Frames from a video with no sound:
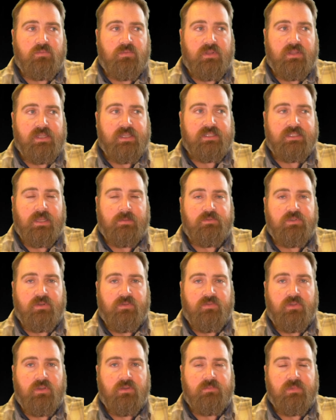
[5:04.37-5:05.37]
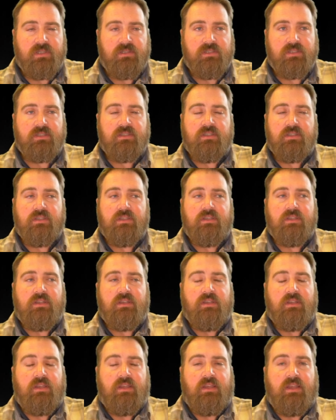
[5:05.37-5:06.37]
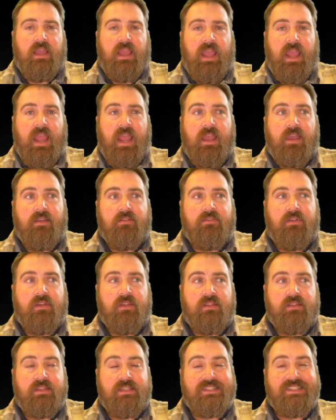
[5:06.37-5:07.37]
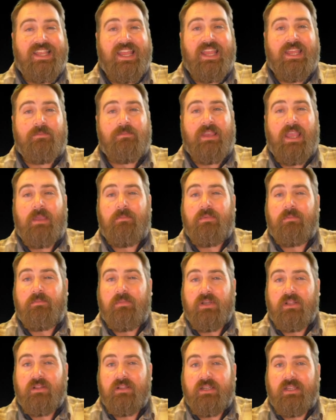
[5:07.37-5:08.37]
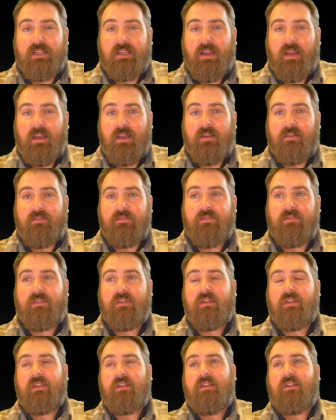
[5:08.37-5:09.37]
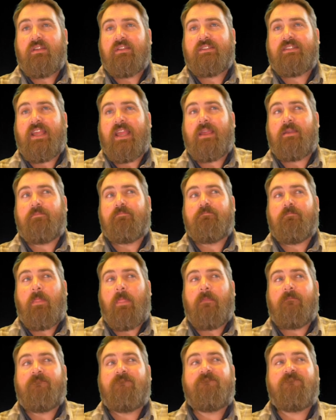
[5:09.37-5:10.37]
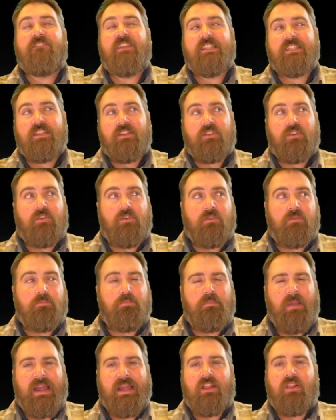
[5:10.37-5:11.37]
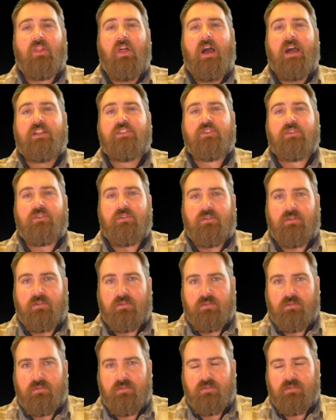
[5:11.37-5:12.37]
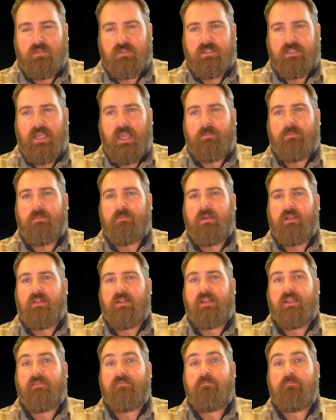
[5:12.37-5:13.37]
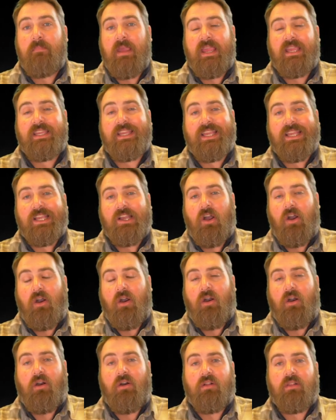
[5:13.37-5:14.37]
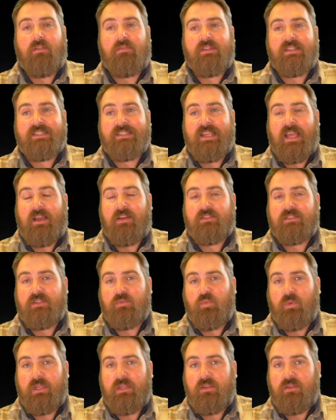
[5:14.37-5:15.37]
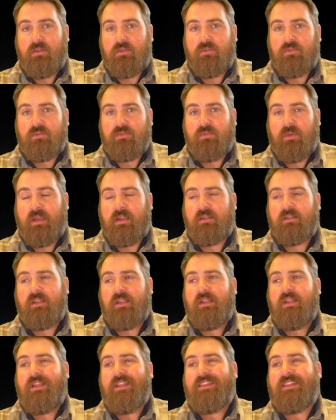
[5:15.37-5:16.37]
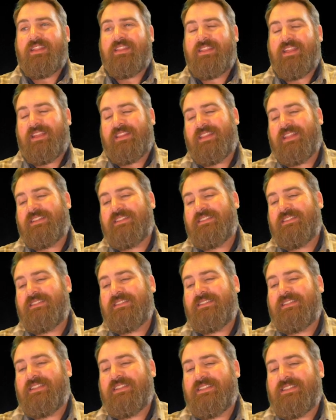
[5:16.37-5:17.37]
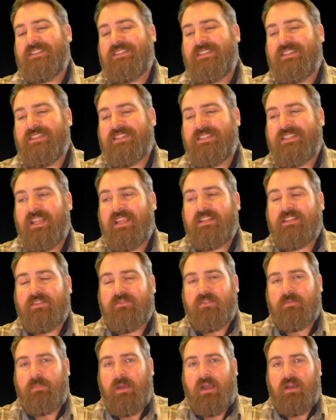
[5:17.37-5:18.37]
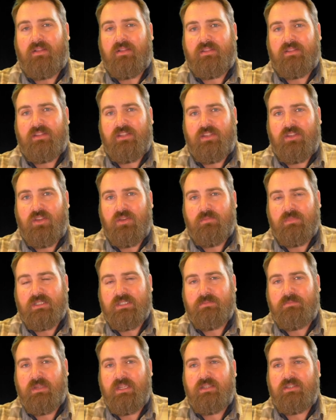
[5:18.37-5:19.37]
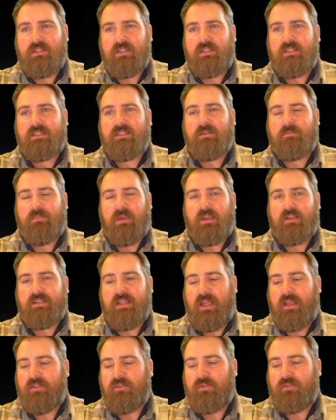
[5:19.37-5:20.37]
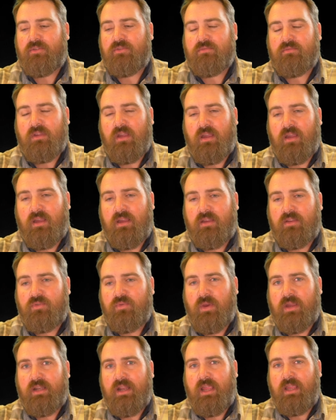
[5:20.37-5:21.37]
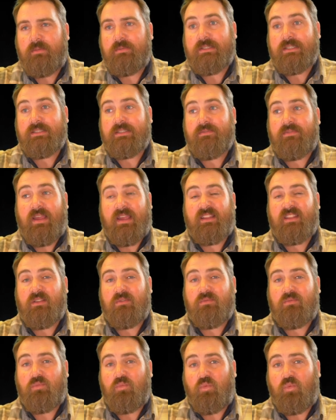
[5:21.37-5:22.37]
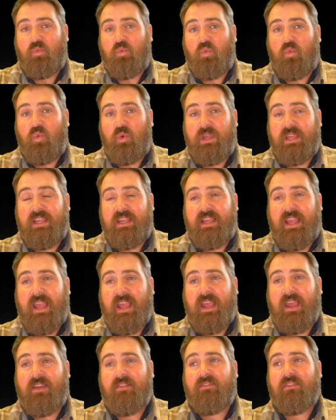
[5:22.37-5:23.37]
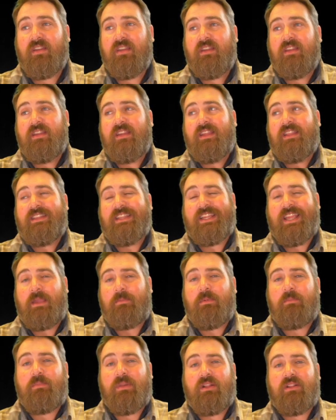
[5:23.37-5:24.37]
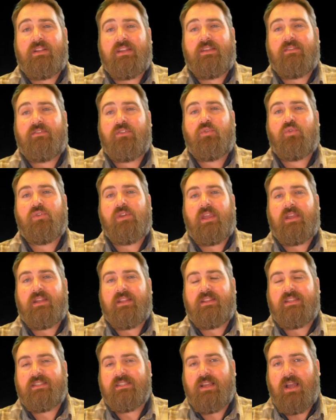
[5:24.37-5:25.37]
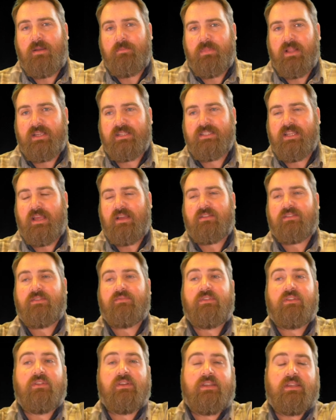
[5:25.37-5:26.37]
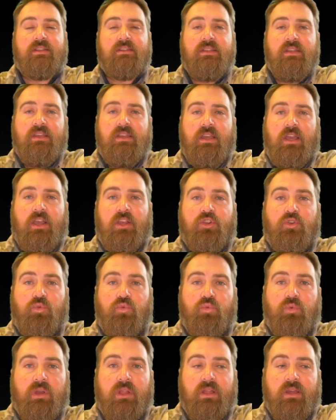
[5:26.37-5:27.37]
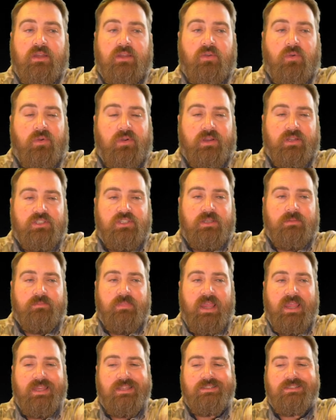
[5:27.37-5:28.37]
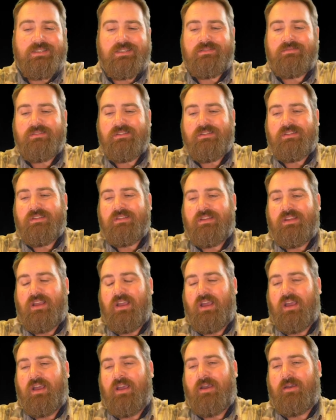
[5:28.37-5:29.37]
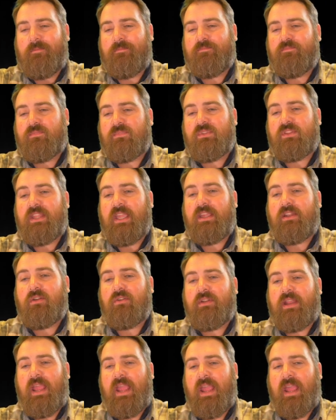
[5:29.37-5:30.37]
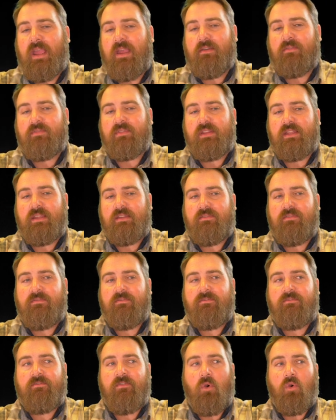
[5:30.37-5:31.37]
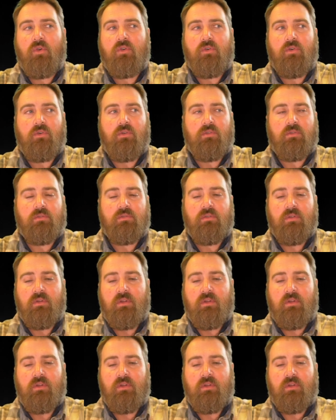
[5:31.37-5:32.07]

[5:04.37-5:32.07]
with the exception of humans, have the same capability of, same physical, biological capability of making all of the sounds that we use, right? The thing that is distinctive about the human species compared to other great apes is the fact that we have the capability of creating these complex sounds. If you look at a gorilla or a chimpanzee, they don't have the focal